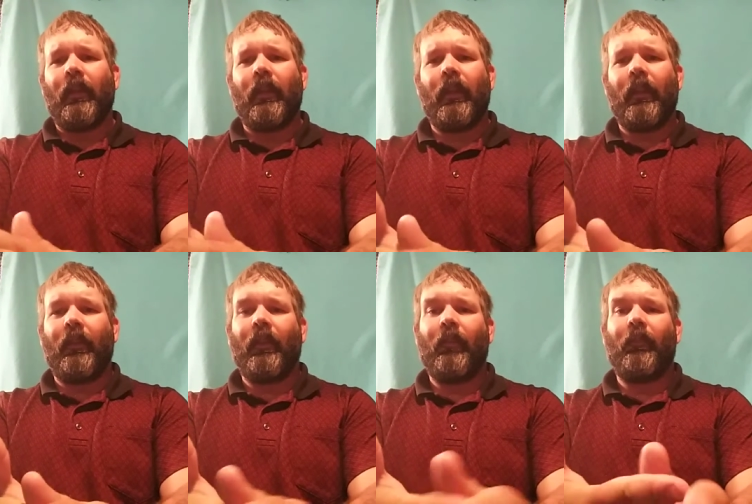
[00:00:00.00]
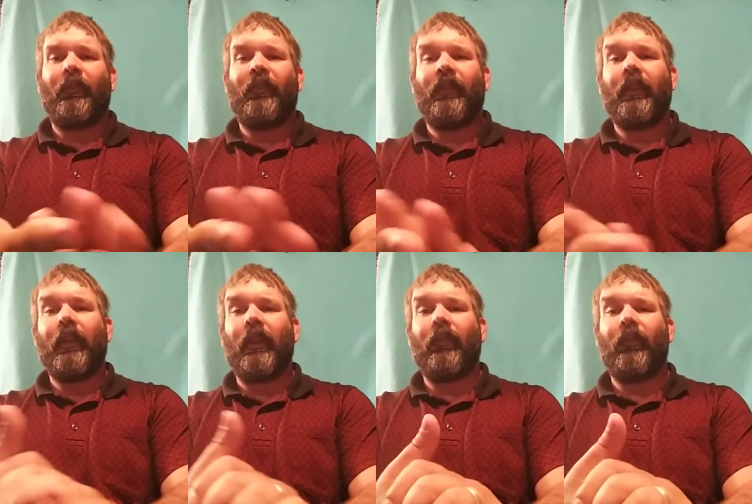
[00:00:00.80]
and
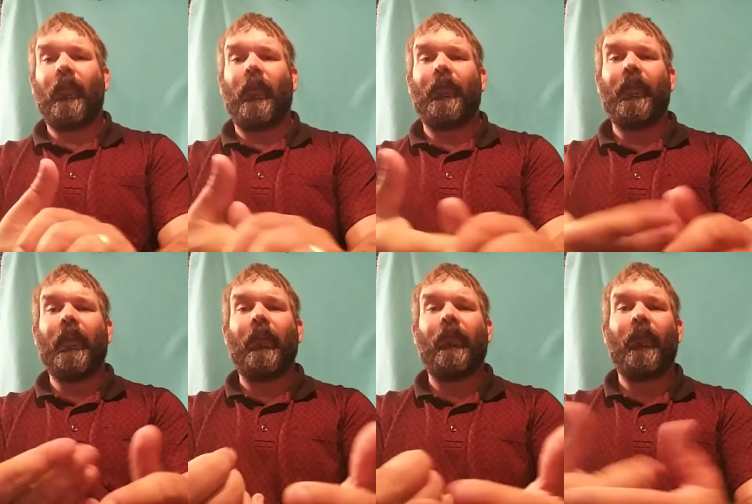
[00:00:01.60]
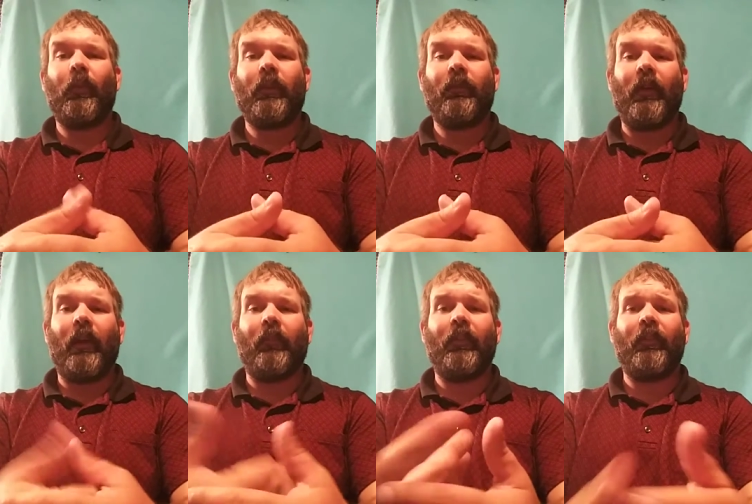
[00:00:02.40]
sitting at I was sitting at
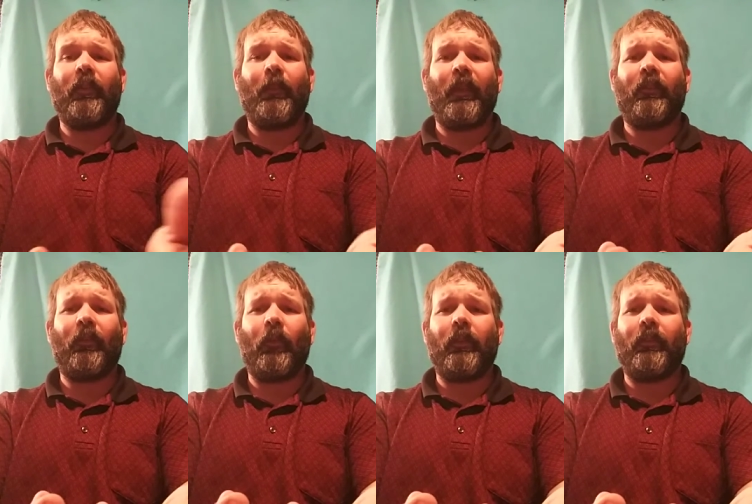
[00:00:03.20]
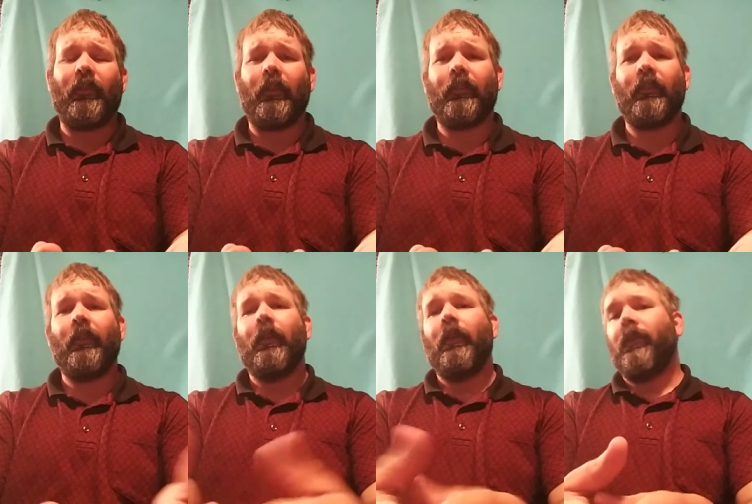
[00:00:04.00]
45. This video makes 46.
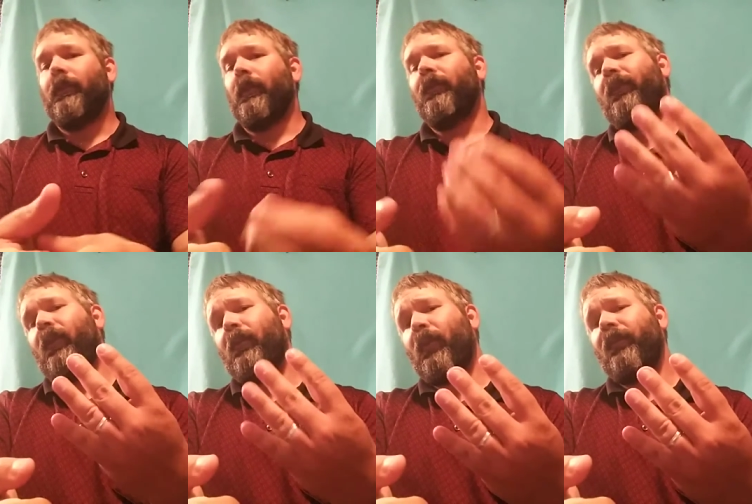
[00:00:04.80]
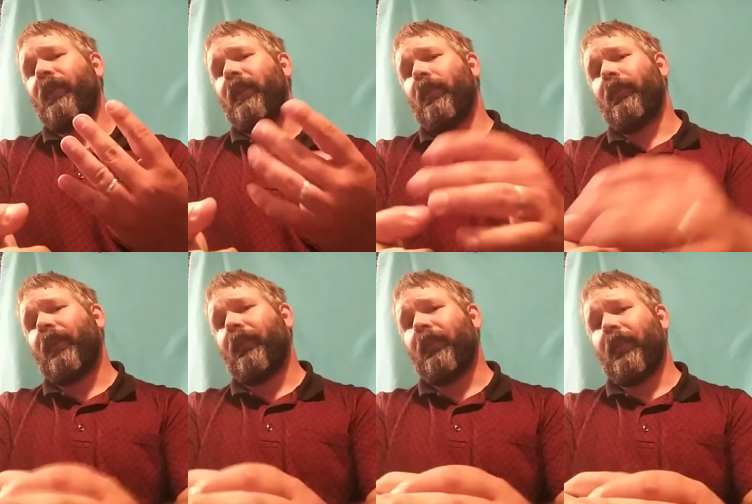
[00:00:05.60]
So four more videos
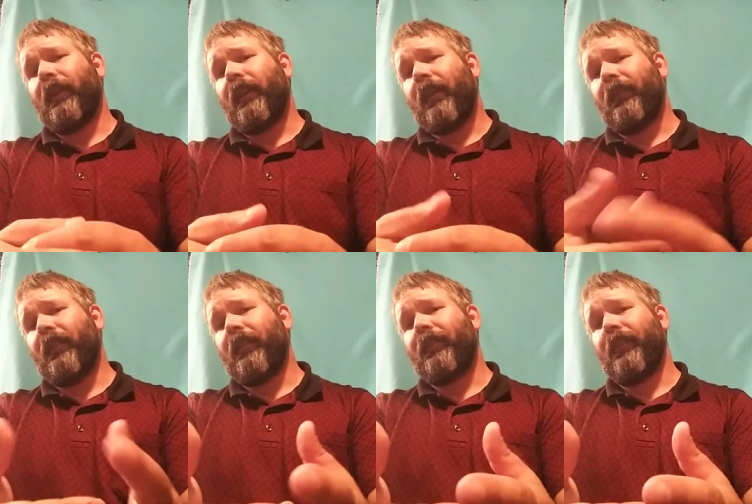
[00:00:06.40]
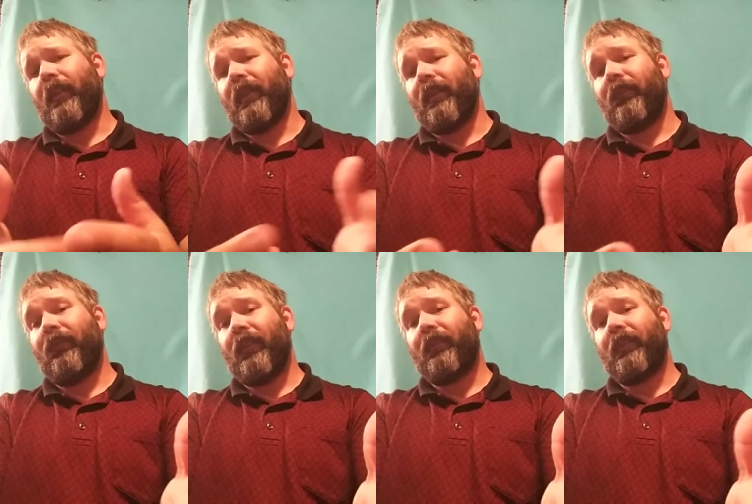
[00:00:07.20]
after uh, after this, and I'll be at
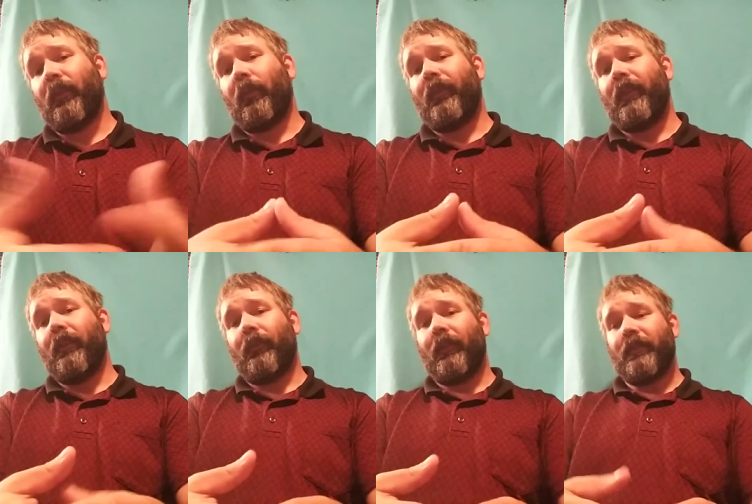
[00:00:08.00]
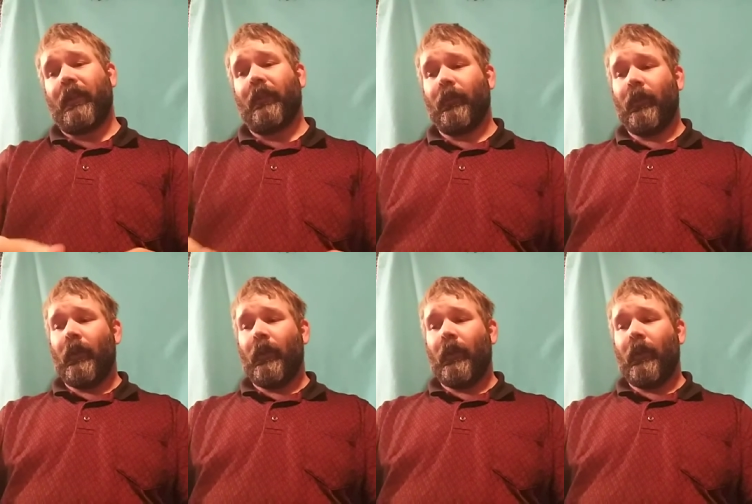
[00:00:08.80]
50 total videos for the channel.